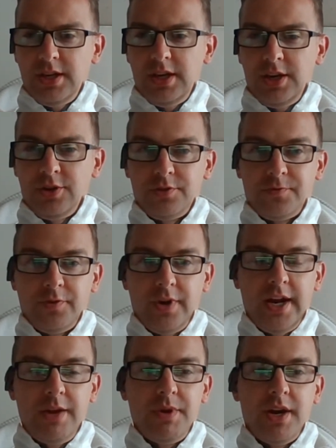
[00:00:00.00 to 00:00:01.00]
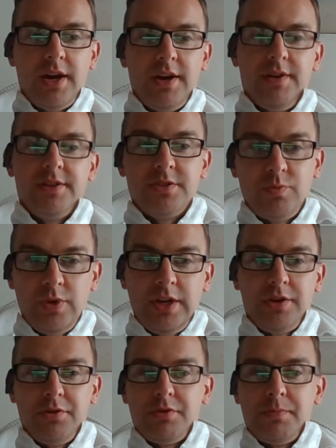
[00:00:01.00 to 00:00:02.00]
Uh, and good for Ray, we are hearing some
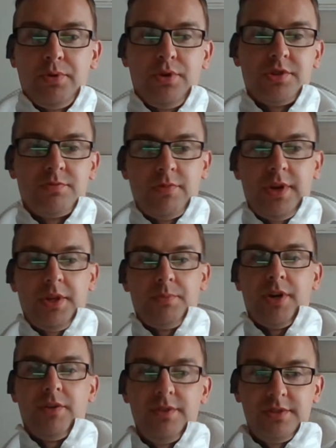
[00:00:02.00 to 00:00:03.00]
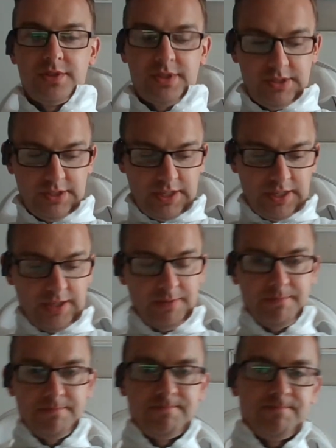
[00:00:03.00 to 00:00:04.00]
really good reports from around the province.
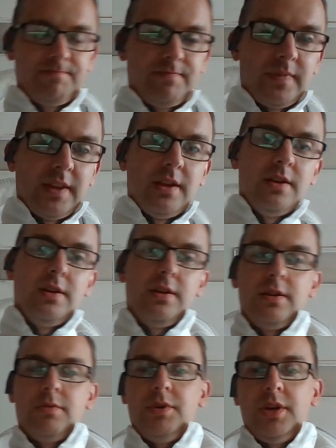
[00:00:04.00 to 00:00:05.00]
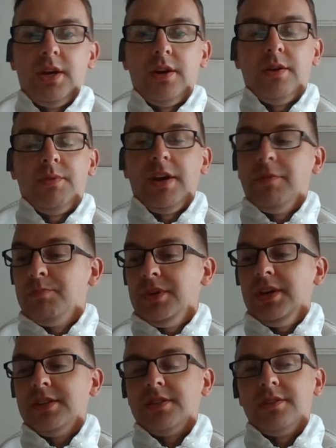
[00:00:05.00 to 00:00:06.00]
Um, we uh, we have
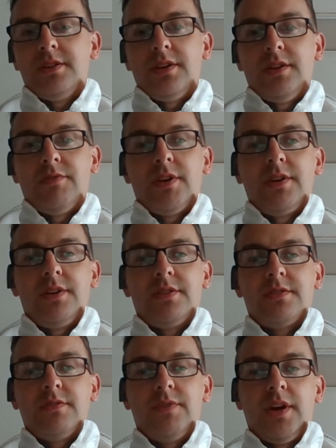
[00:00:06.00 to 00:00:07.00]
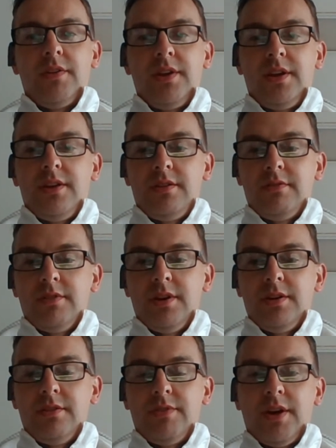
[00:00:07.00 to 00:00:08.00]
bees in uh, various very
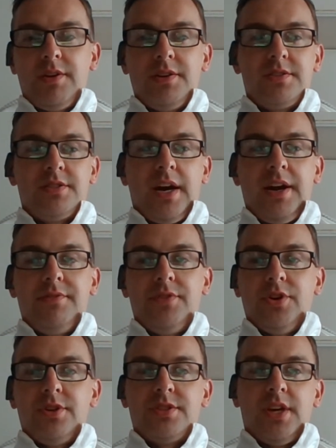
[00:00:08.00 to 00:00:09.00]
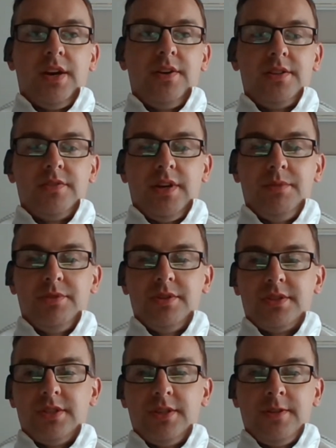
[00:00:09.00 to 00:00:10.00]
uh, various diverse areas of
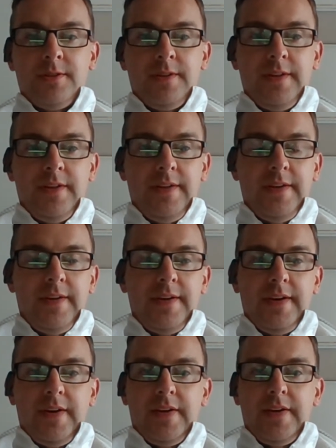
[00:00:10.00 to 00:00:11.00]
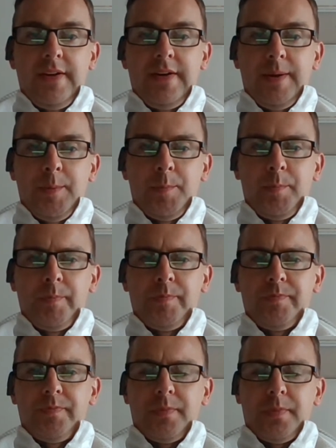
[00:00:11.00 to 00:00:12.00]
Alberta, and um,